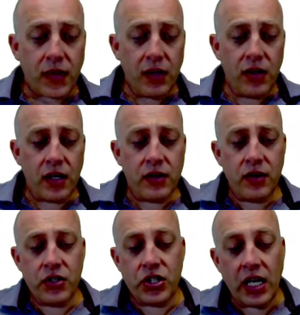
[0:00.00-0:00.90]

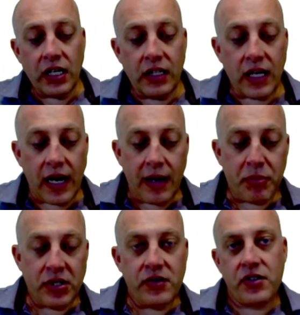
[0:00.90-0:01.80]
the shaking that
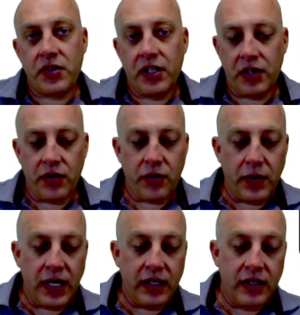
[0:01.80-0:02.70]
happens during an
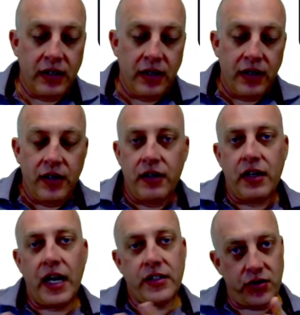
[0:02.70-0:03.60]
earthquake
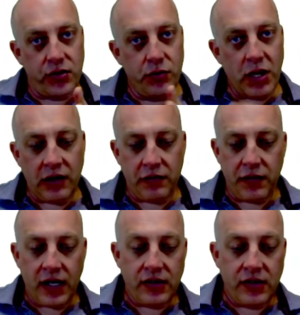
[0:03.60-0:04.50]
has two main
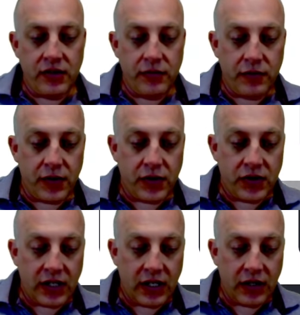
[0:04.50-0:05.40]
effects.
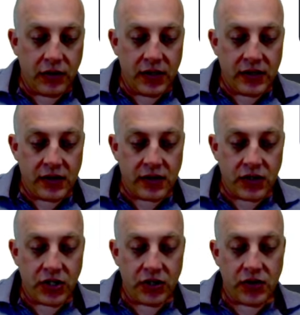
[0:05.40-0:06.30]
First, it increases the
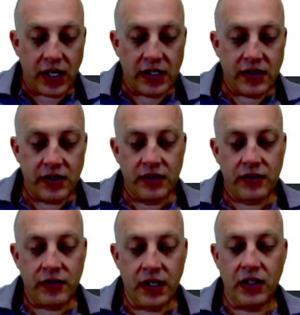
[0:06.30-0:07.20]
shear stress,
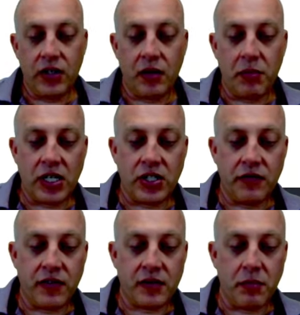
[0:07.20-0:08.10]
right? You can imagine
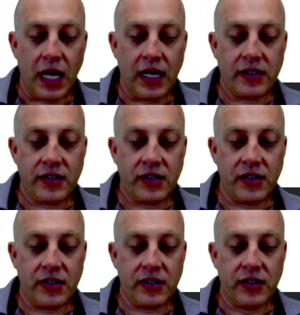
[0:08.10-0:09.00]
if this mass
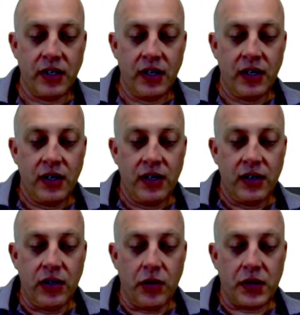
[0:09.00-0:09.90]
is,
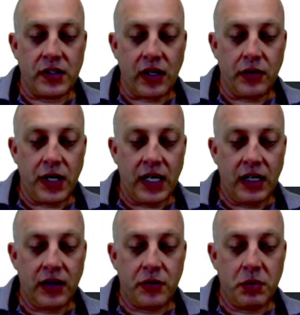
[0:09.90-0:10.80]
accelerating,
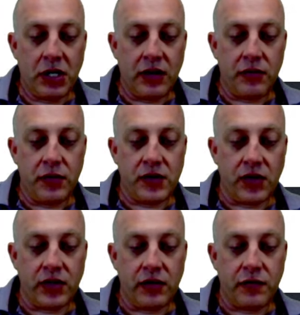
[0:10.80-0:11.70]
there would be a
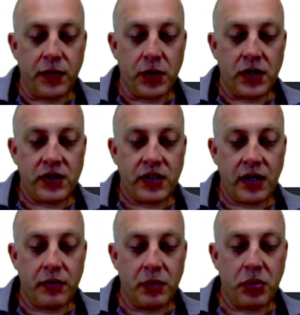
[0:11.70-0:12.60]
resultant force
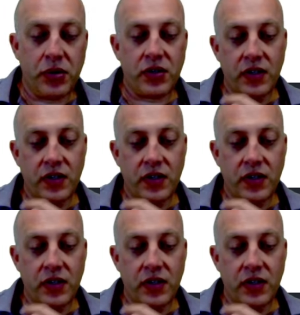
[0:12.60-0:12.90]
that would push the